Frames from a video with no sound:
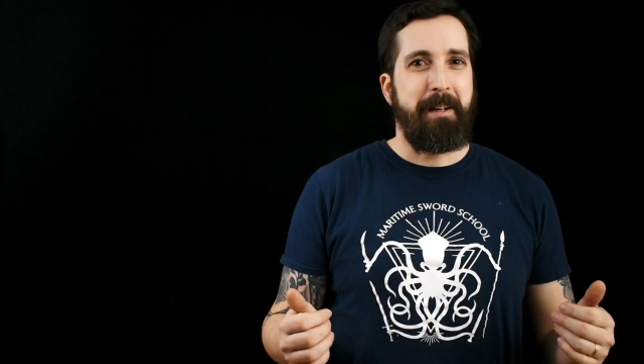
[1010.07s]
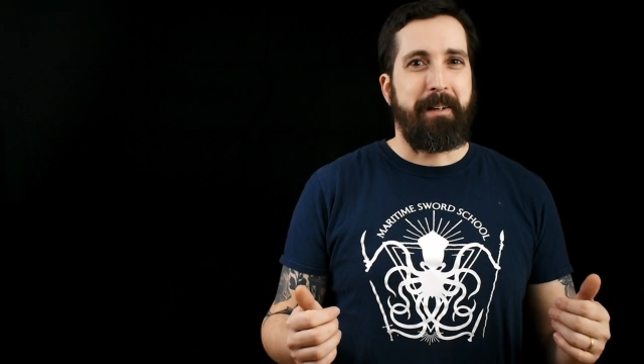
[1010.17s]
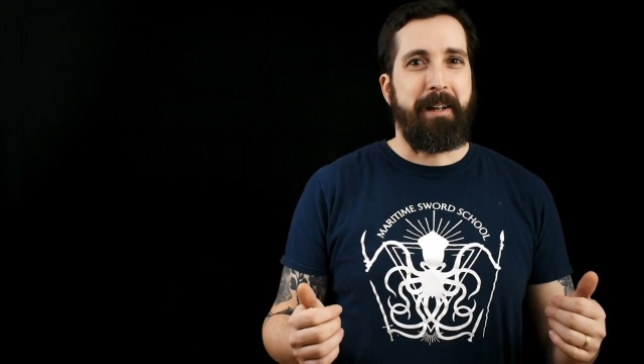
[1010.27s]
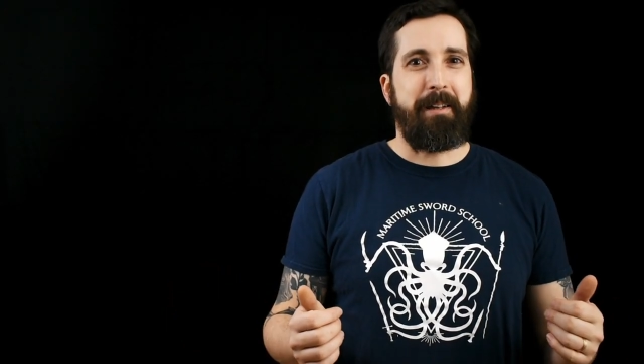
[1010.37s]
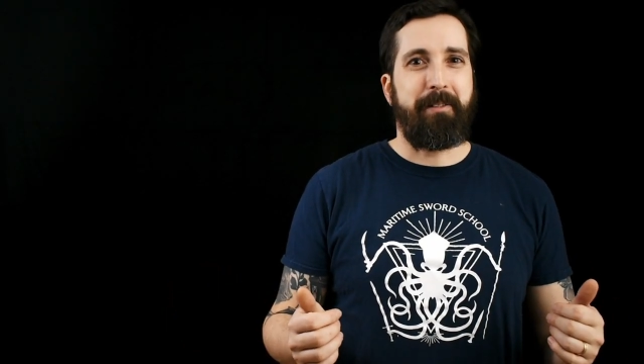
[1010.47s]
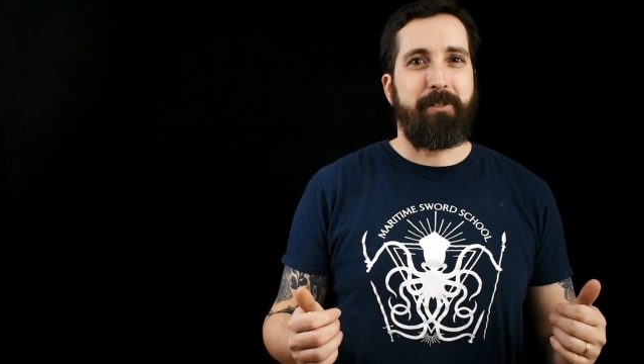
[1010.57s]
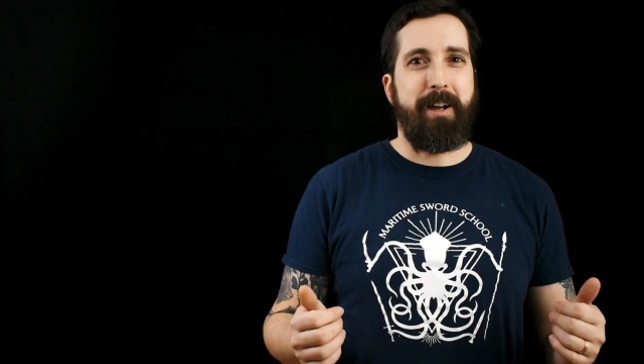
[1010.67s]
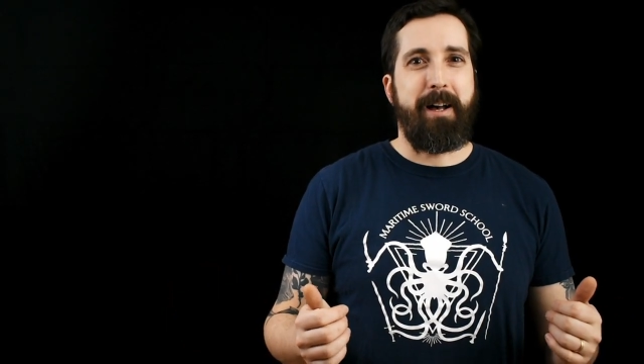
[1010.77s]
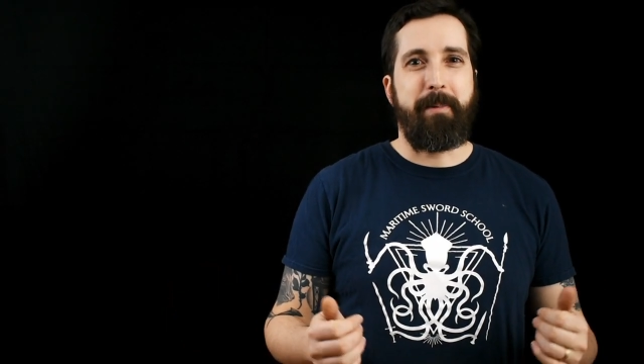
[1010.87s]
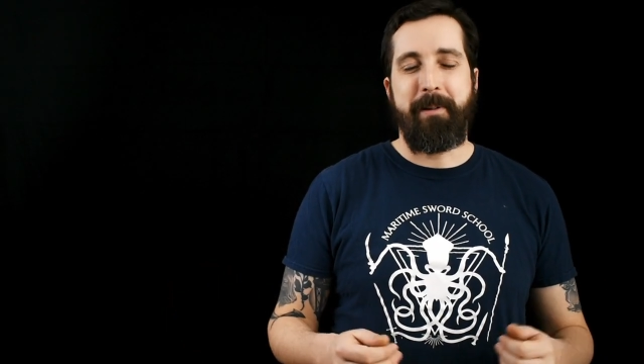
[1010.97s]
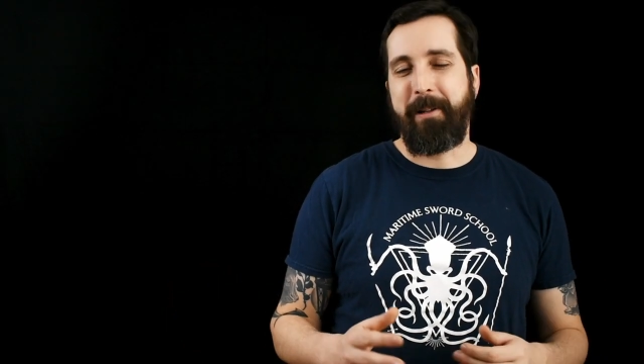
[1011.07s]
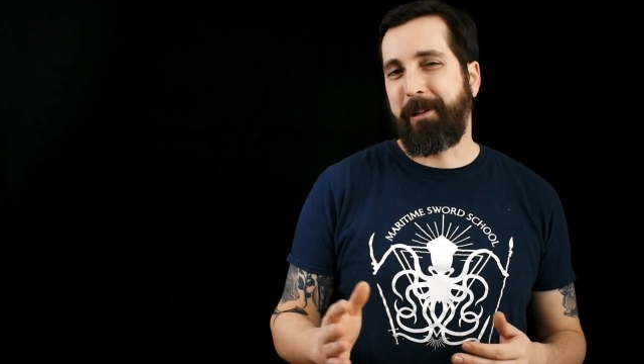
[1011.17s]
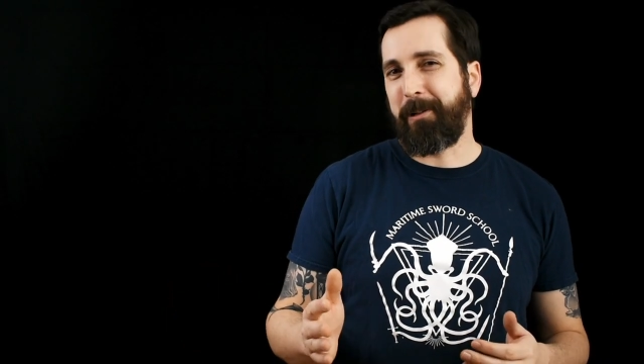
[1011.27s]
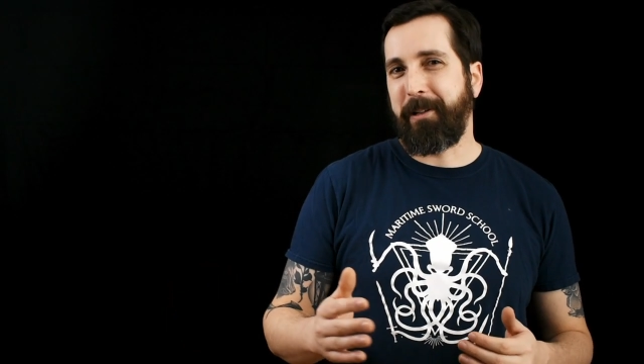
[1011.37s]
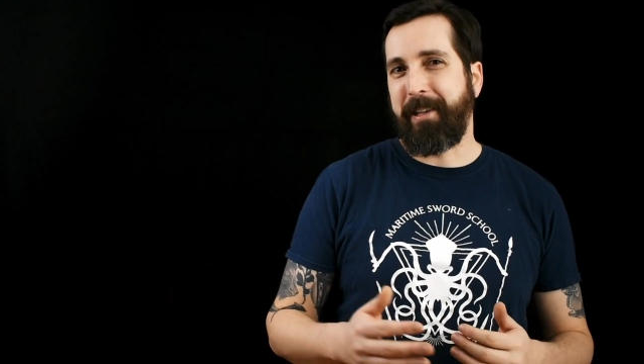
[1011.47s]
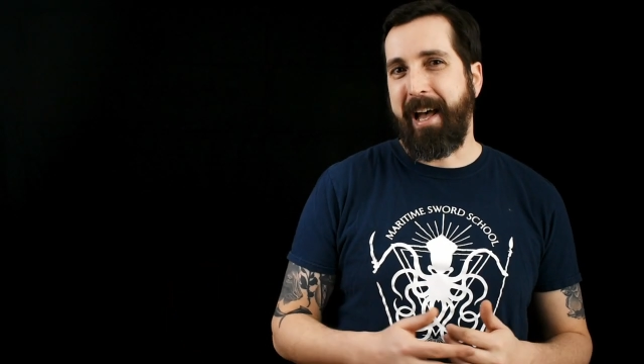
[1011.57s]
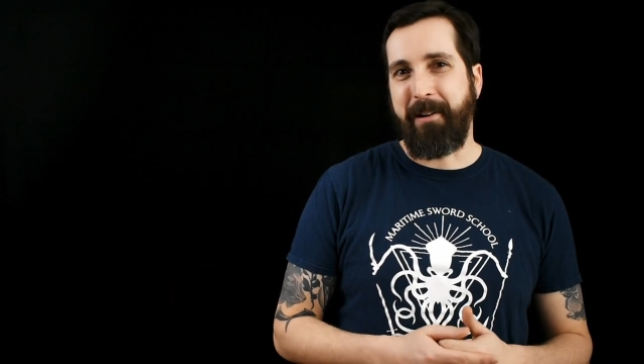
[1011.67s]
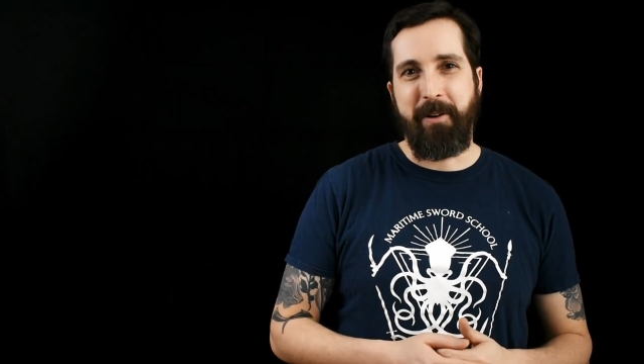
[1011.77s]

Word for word: Nice job, and look at that.